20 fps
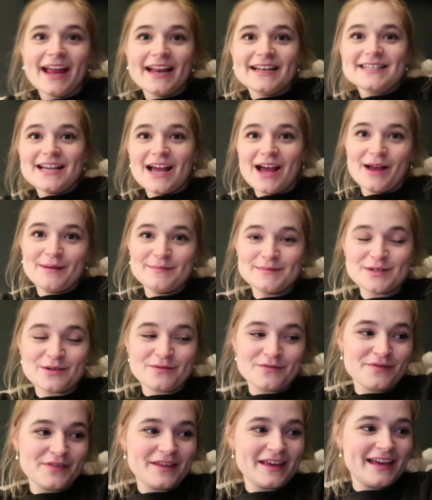In terms
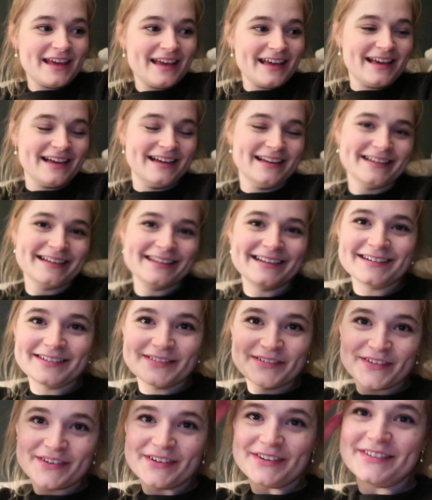of the,
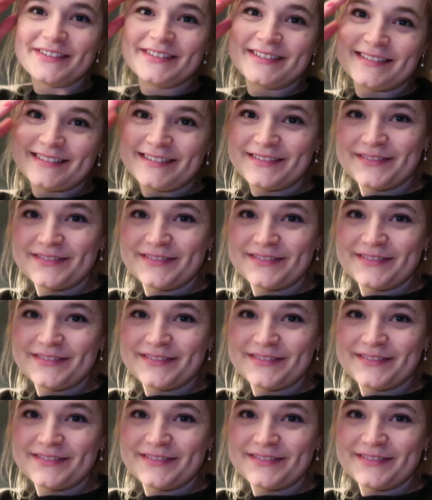oh God.